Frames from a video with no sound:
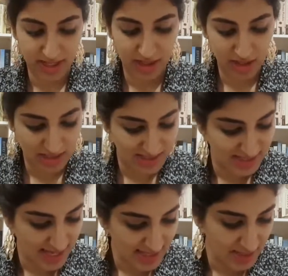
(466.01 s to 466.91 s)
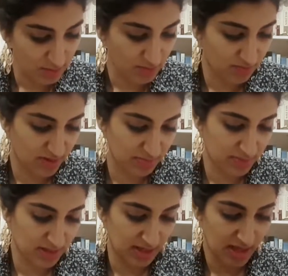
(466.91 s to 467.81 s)
It says it would fit
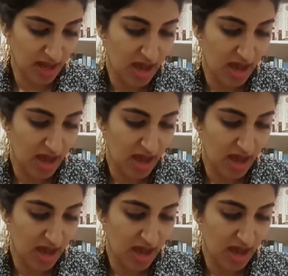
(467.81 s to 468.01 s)
me,